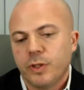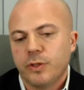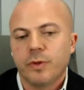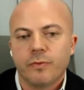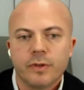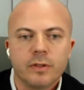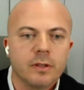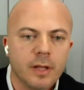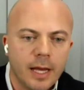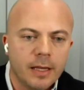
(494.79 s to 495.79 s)
which we
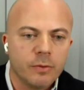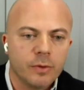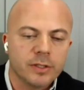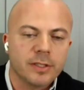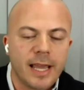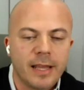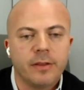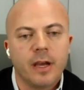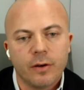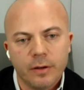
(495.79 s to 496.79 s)
really like, which is
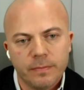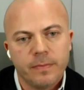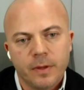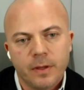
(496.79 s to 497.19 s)
iTero,